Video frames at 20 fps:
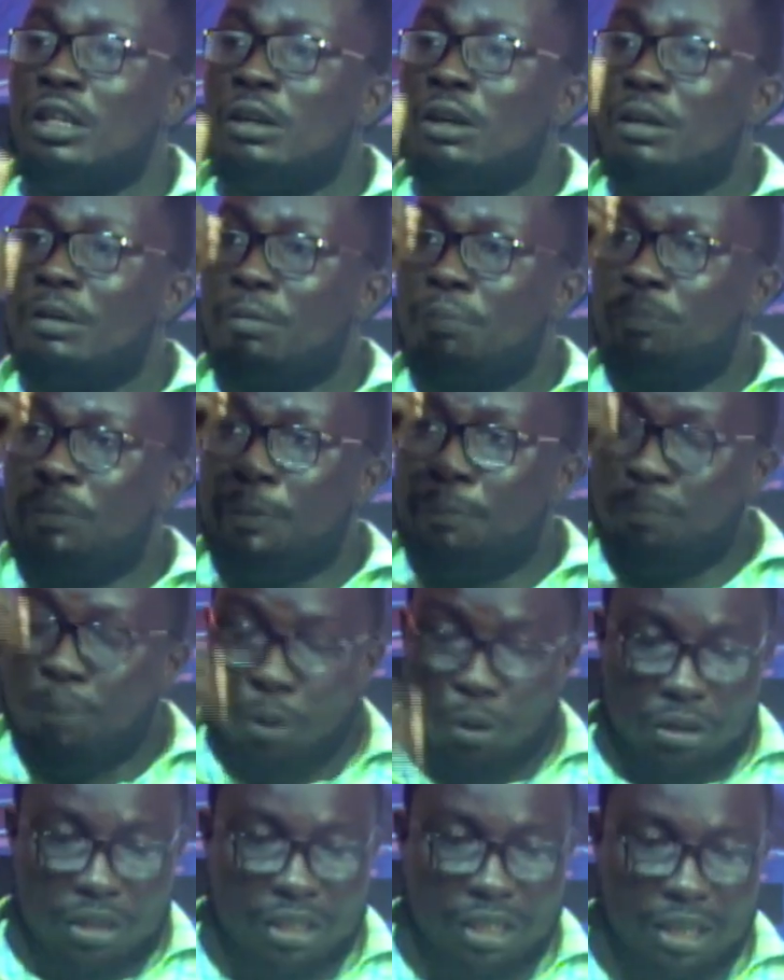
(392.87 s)
be
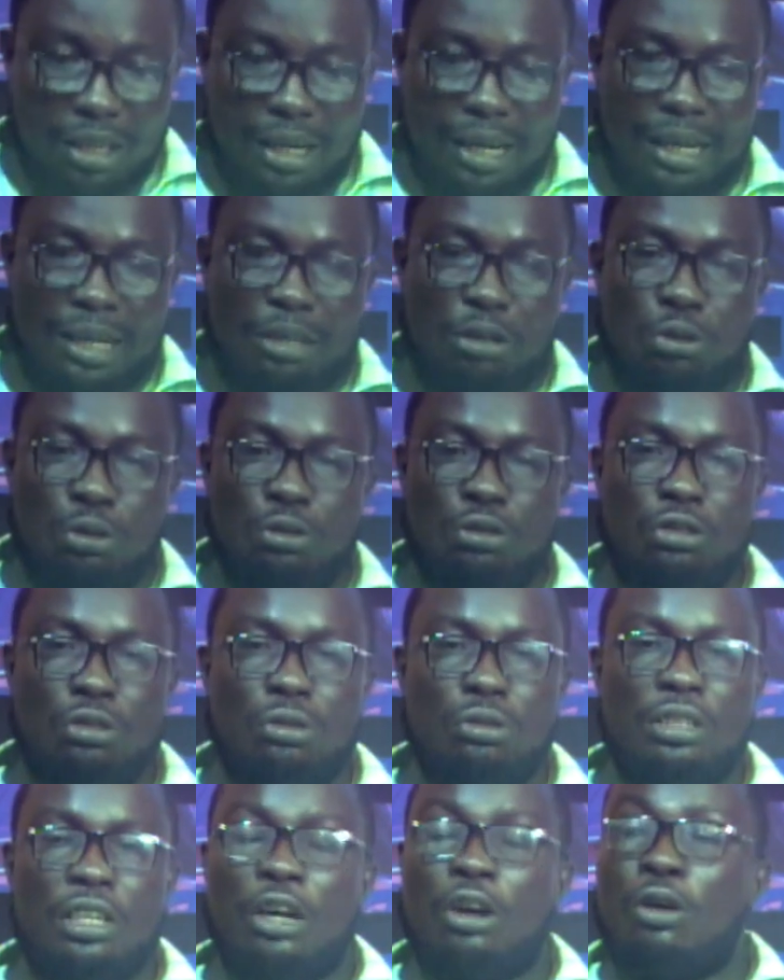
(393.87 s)
booked, and also
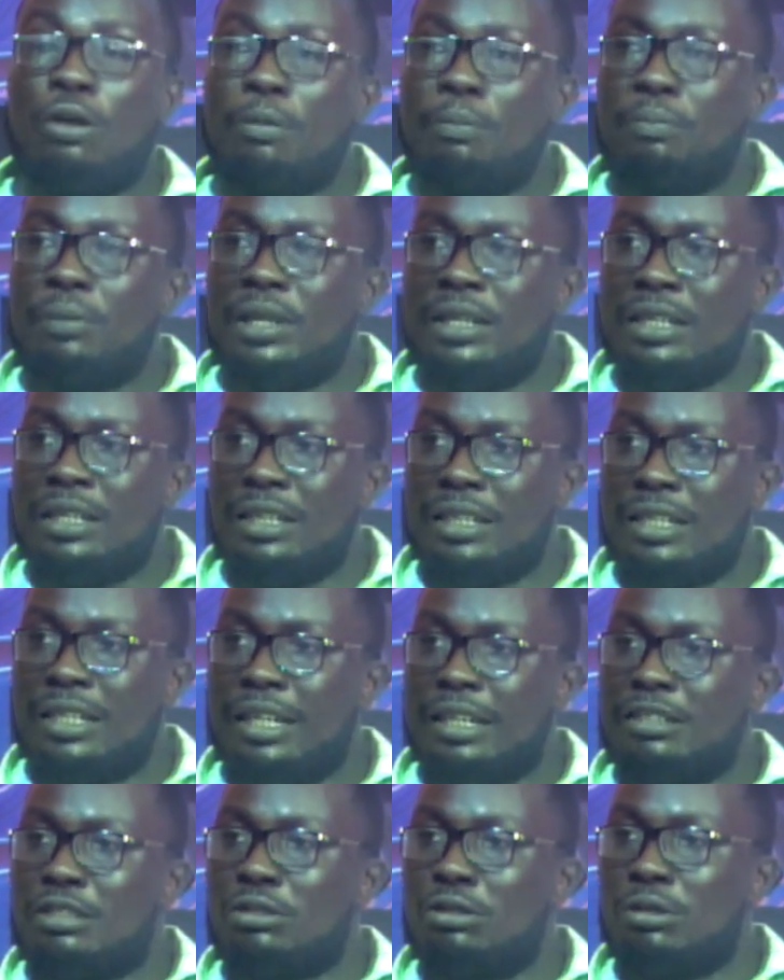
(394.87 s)
the company, Text
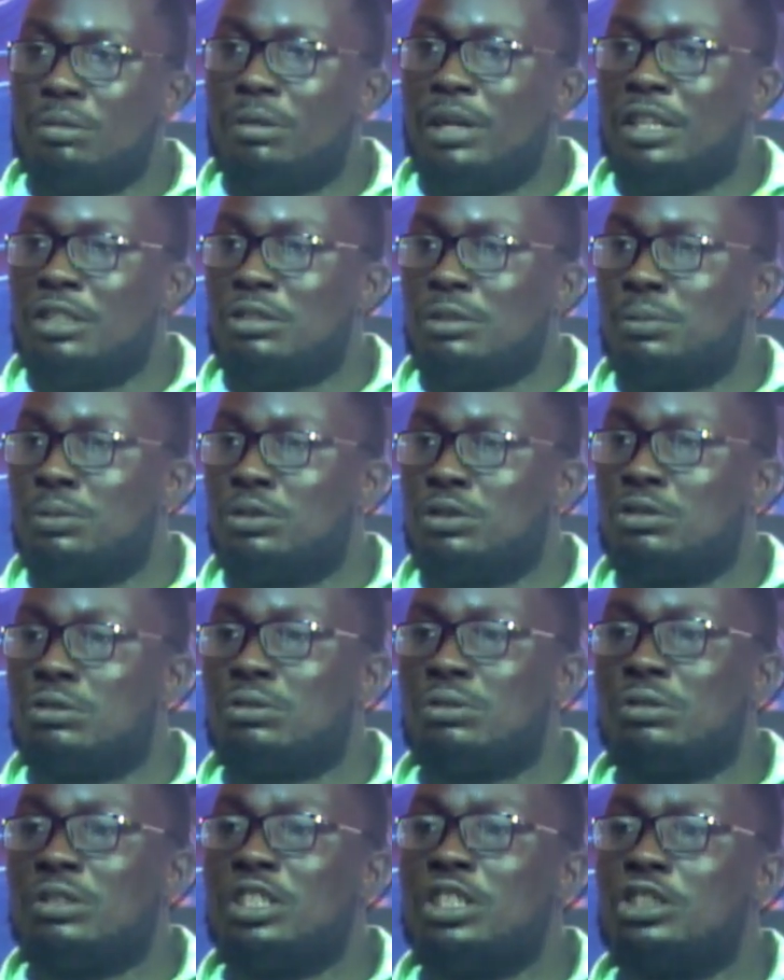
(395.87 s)
Global, is supposed to
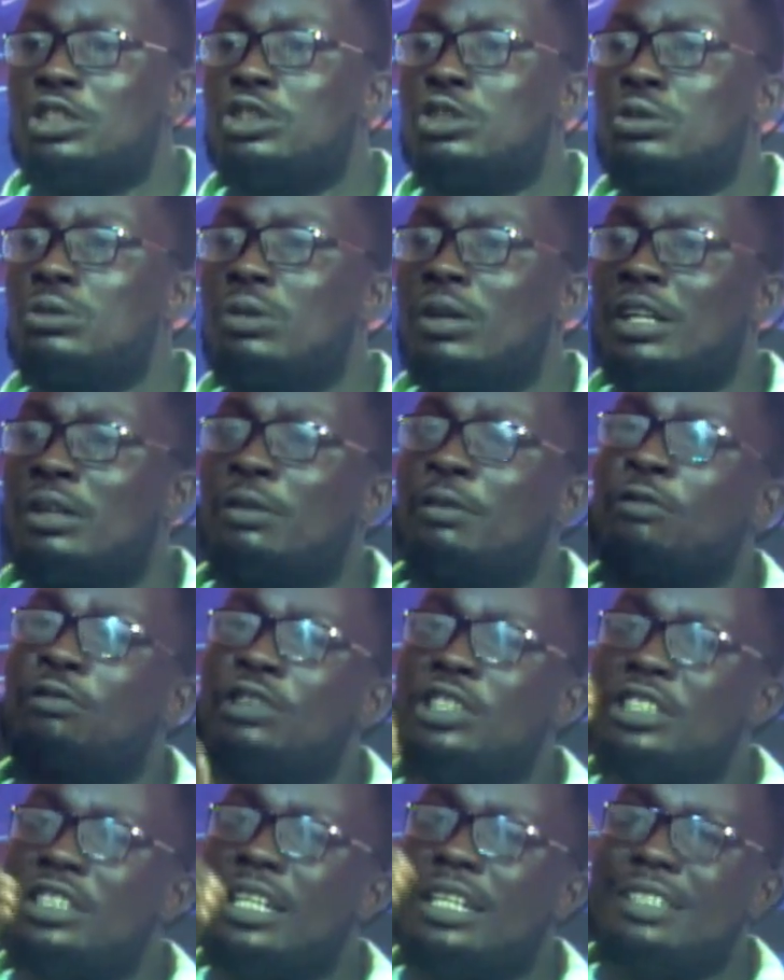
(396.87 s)
issue an
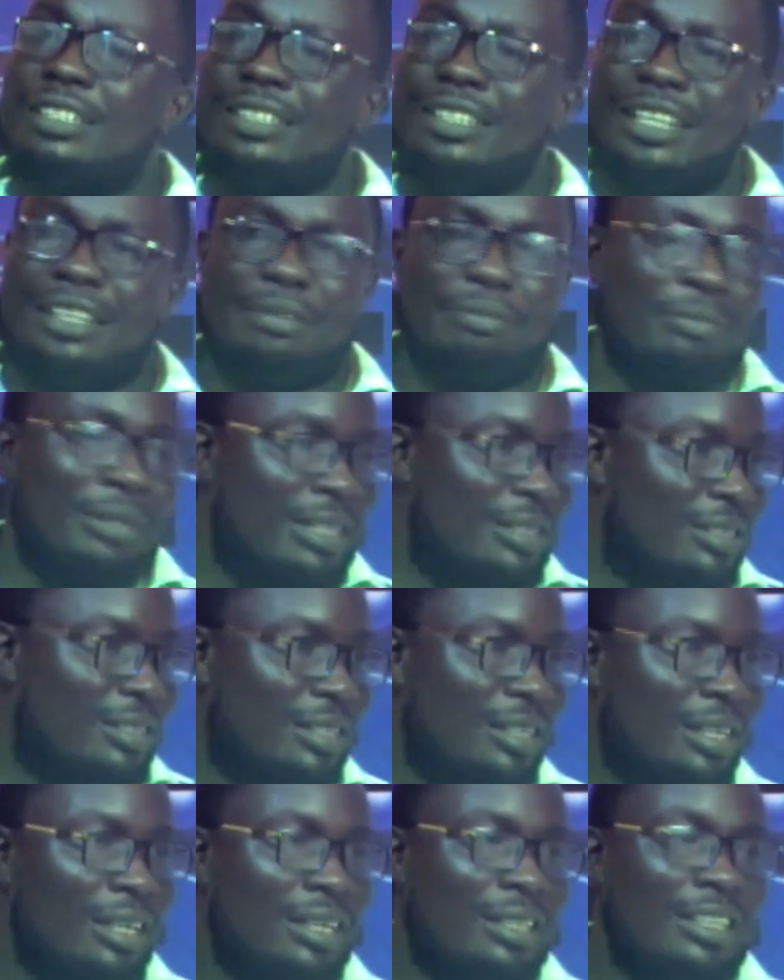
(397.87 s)
official statement.
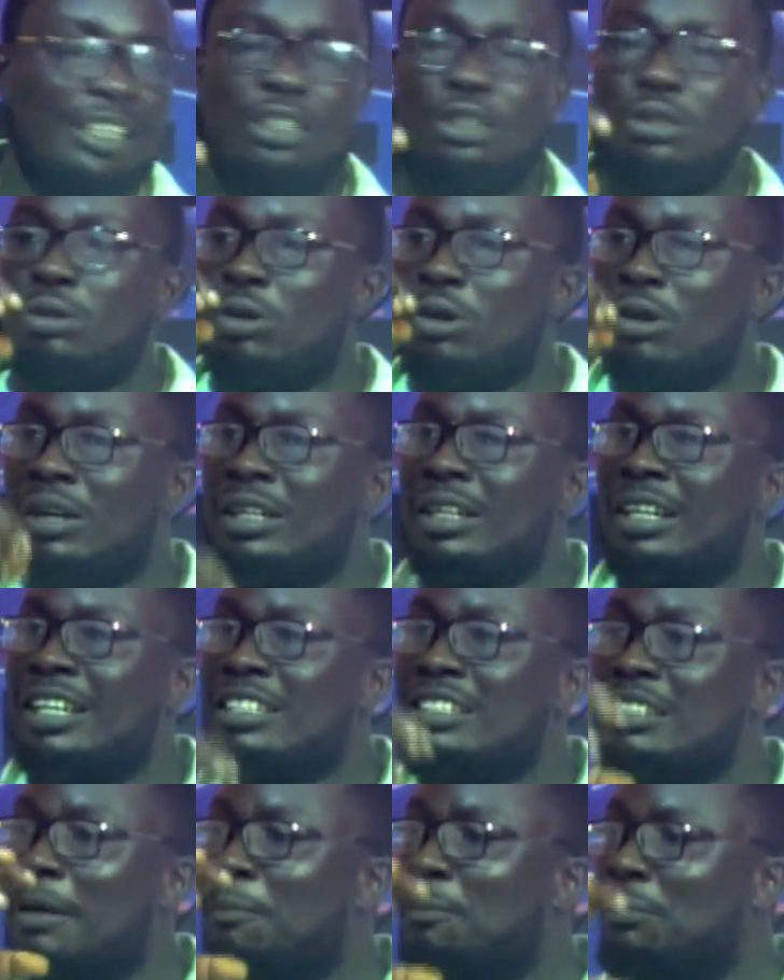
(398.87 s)
They need to organize a
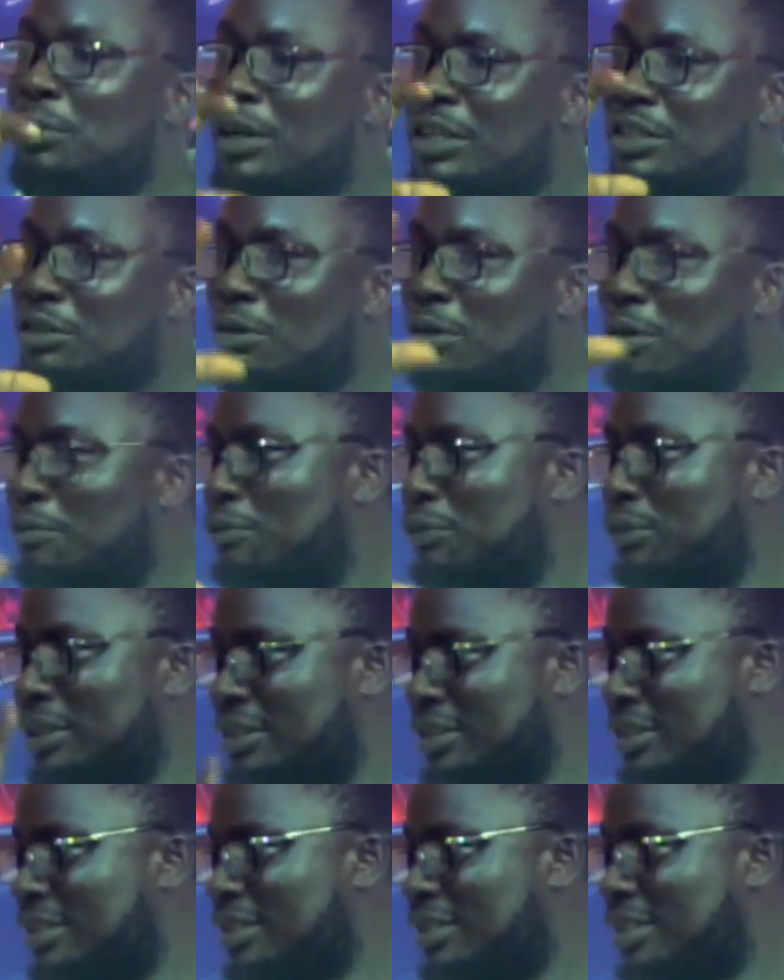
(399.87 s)
press
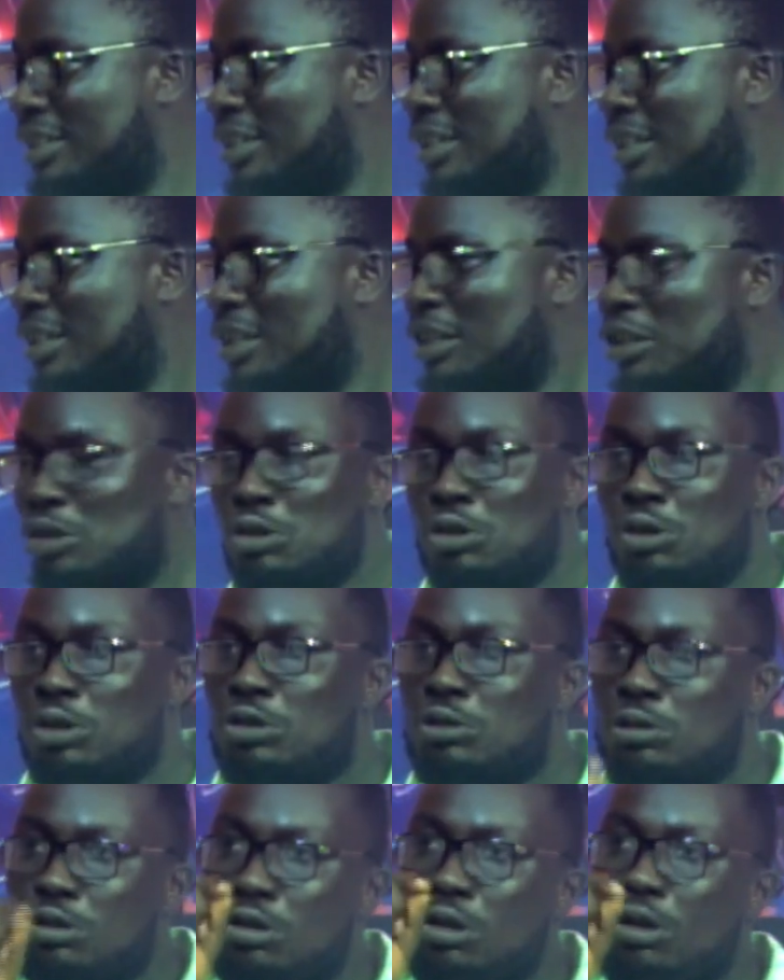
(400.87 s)
conference, you know, to
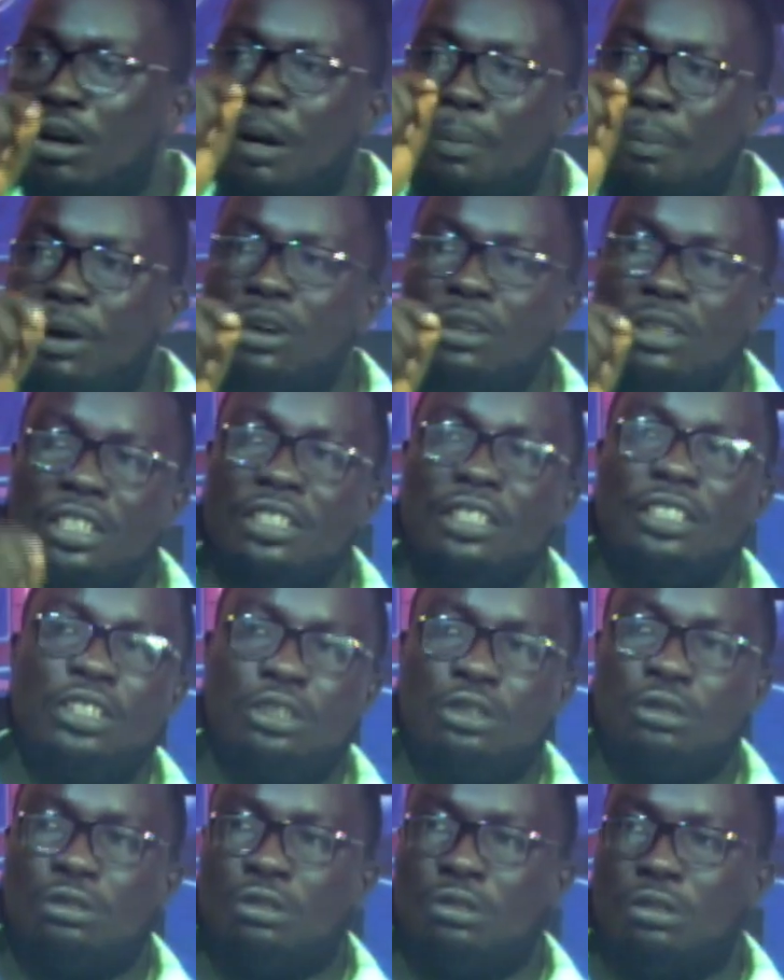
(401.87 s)
talk about this issue,
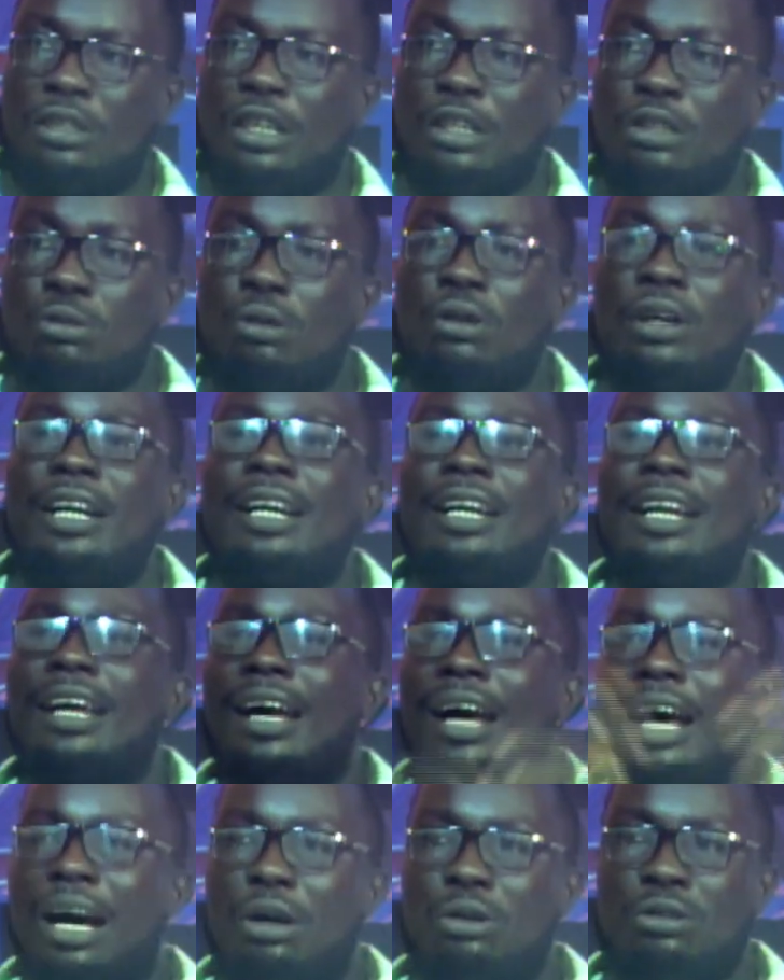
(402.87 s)
so that to clear out the doubt.